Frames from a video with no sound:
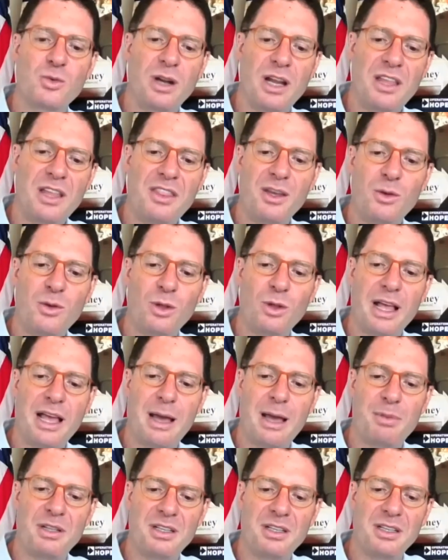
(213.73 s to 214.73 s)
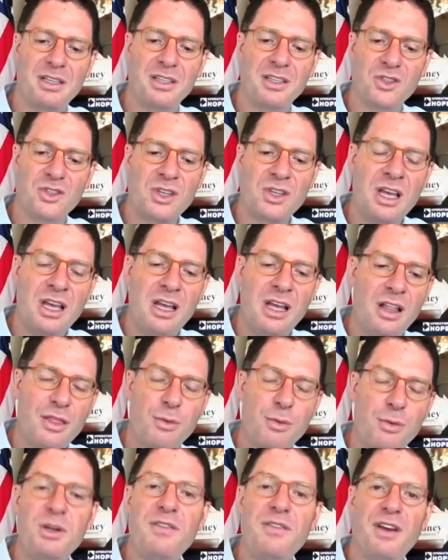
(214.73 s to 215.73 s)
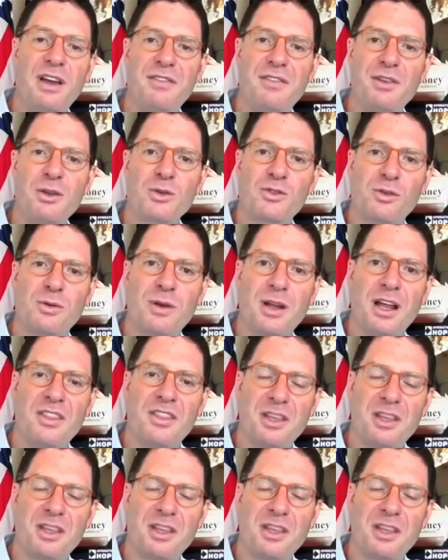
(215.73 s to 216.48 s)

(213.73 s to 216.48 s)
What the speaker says: What I think will happen is 3 to 5 years from now,